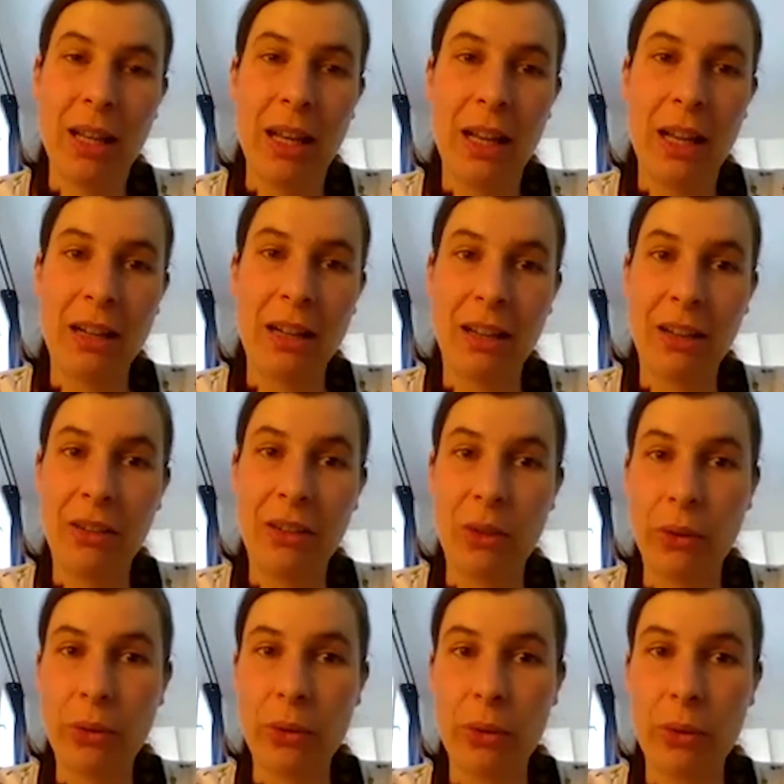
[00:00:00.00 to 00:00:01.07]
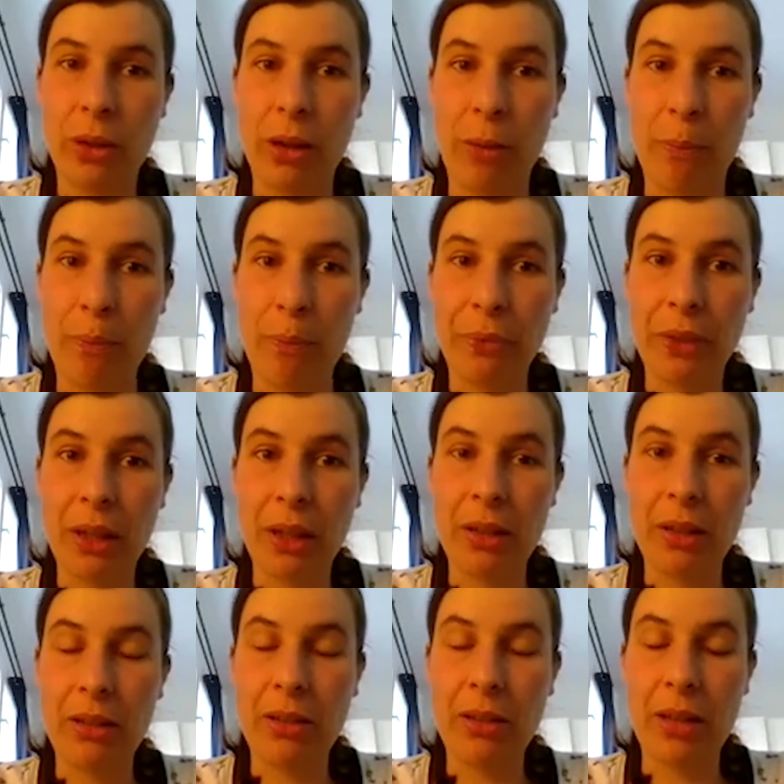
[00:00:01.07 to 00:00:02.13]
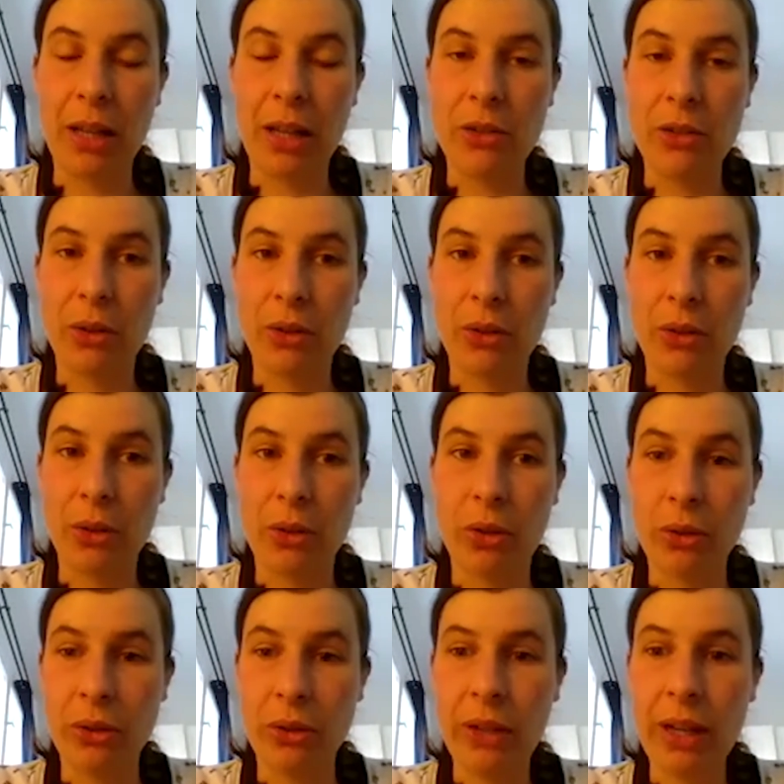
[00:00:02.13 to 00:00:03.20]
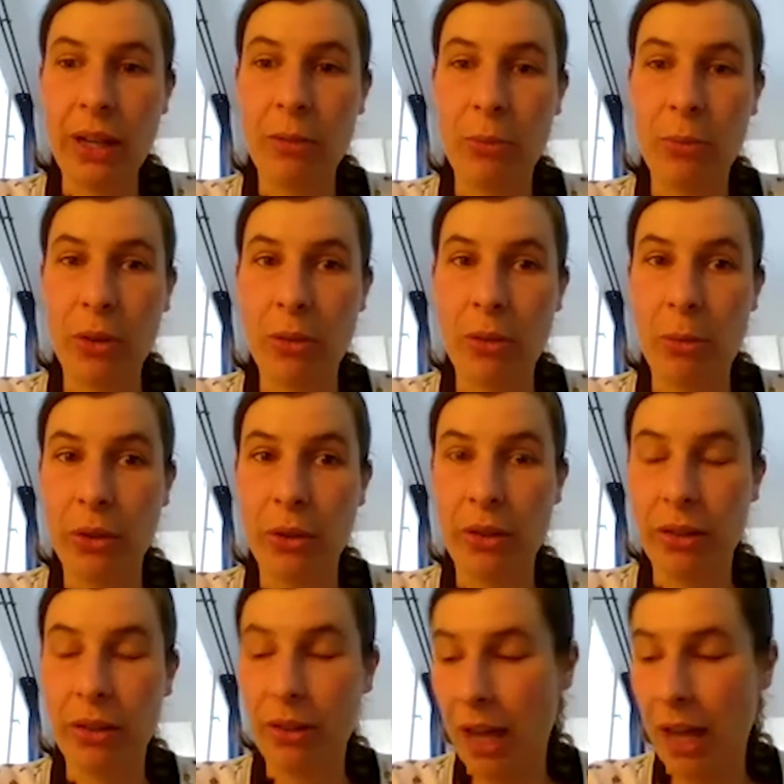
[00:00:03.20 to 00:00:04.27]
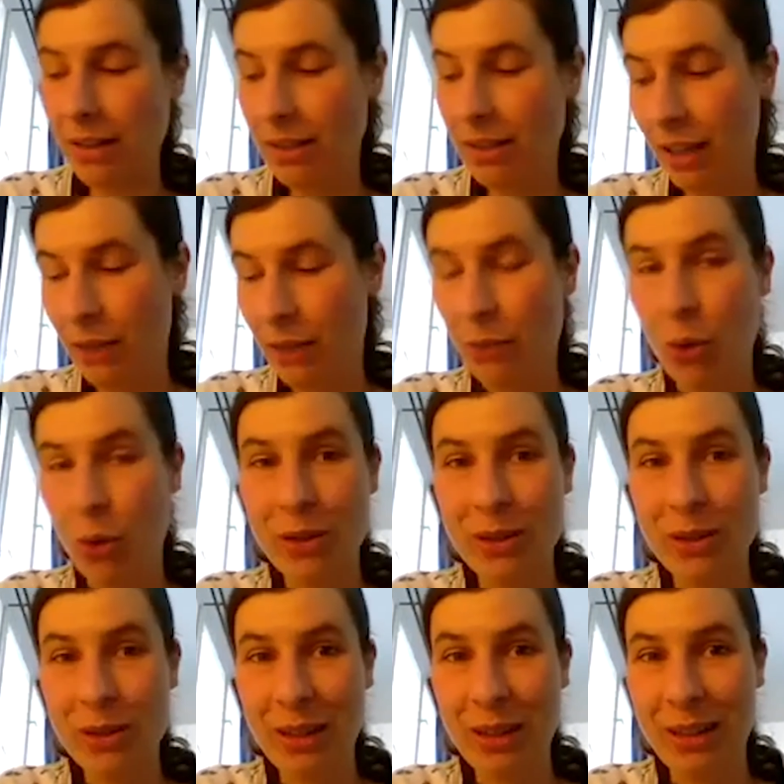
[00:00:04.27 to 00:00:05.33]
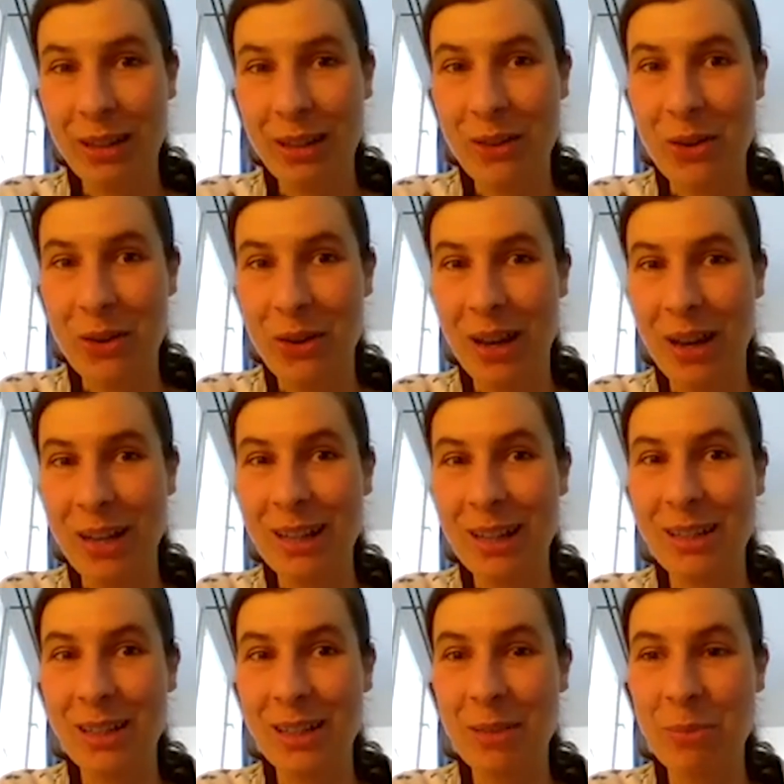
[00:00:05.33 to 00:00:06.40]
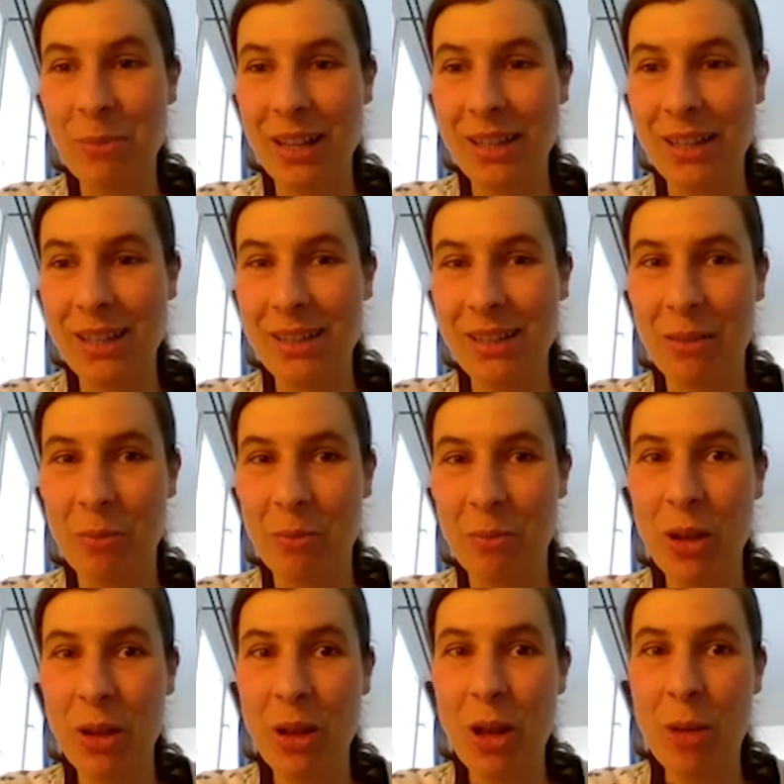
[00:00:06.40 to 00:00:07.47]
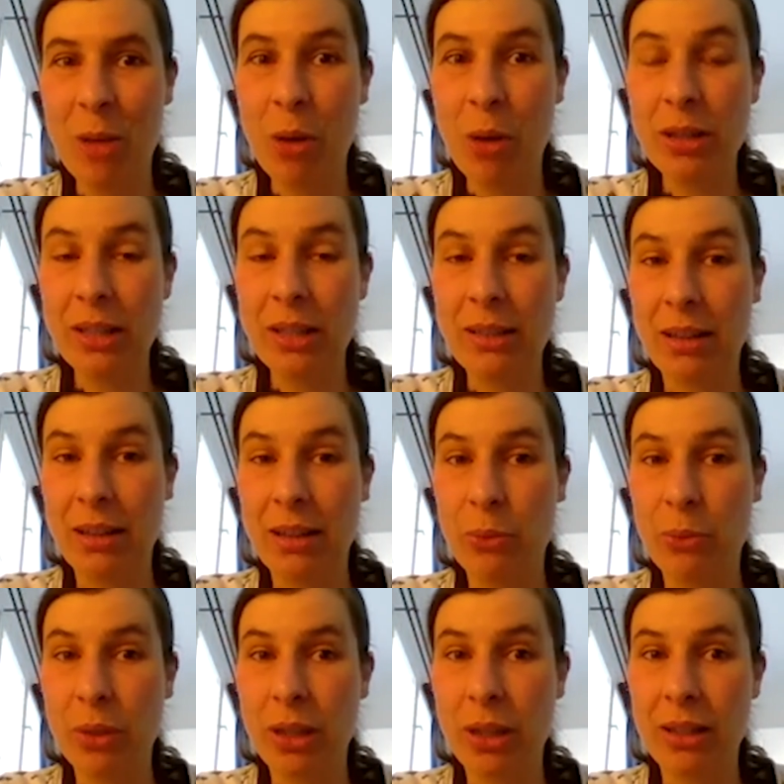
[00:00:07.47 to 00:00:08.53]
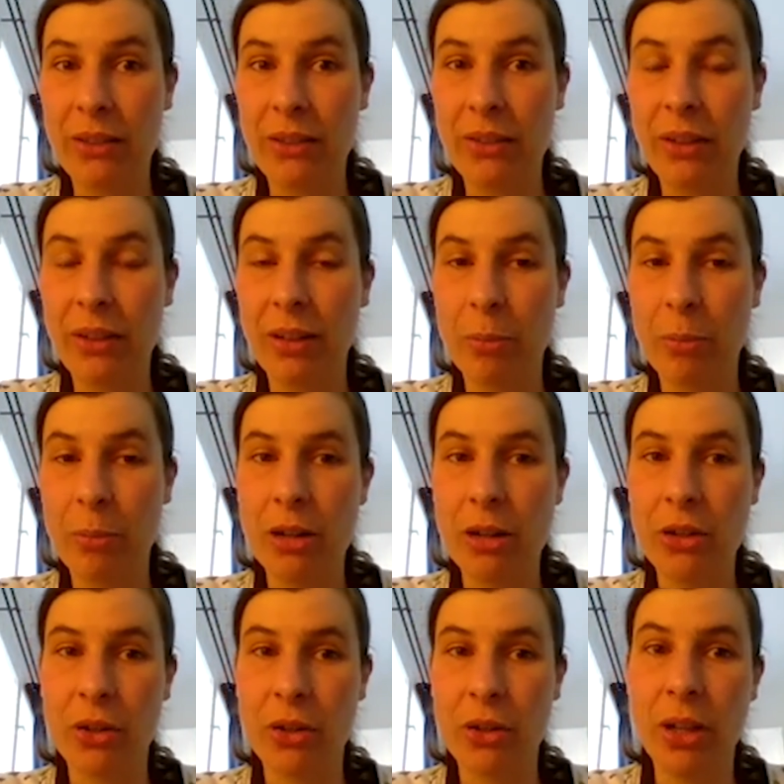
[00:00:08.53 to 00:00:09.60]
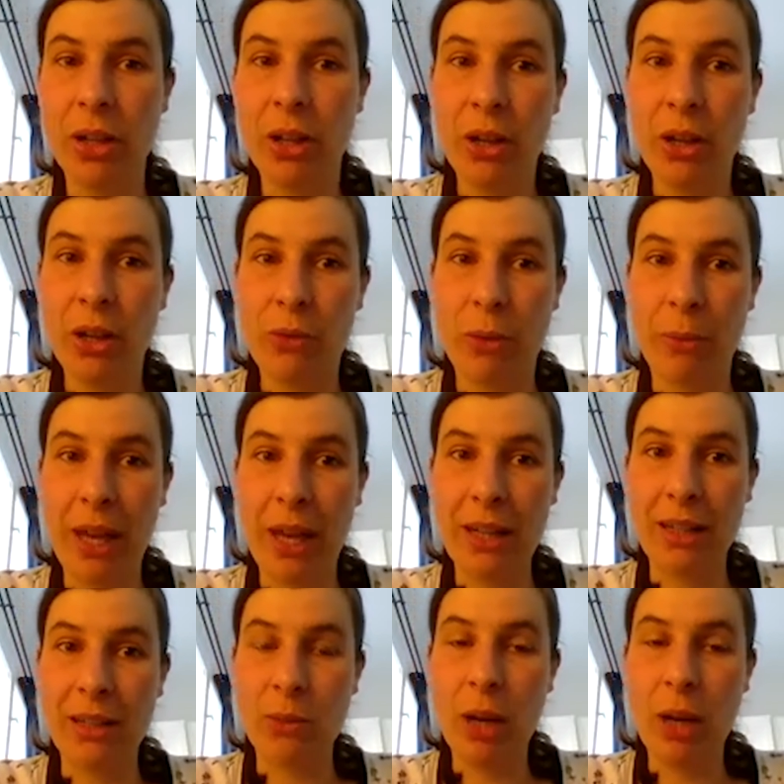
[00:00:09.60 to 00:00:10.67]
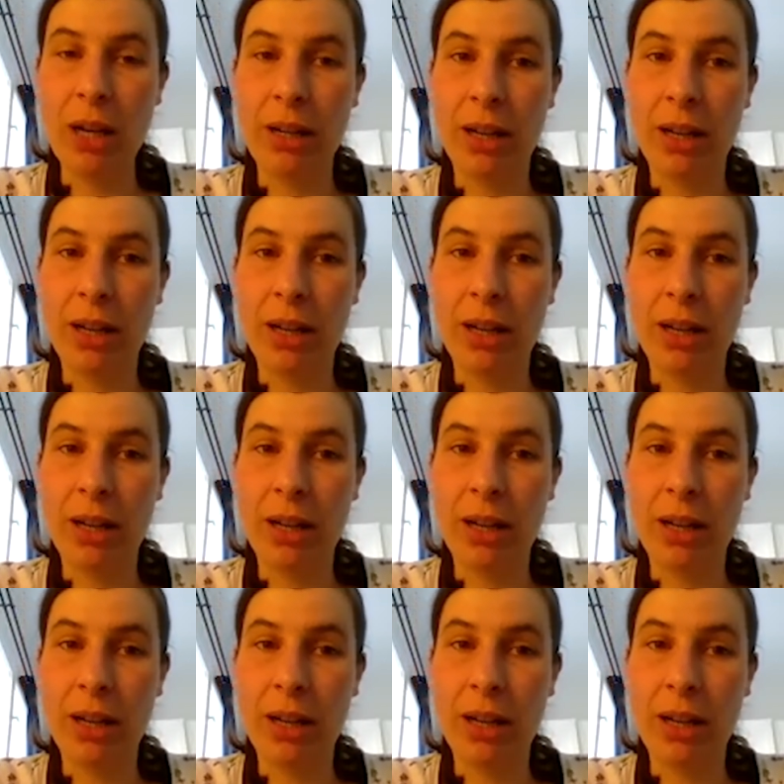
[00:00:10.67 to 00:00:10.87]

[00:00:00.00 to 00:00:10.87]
And this also touches on your second point about the anti-advocacy or identity-based politics, and if we can see a departure from that as well.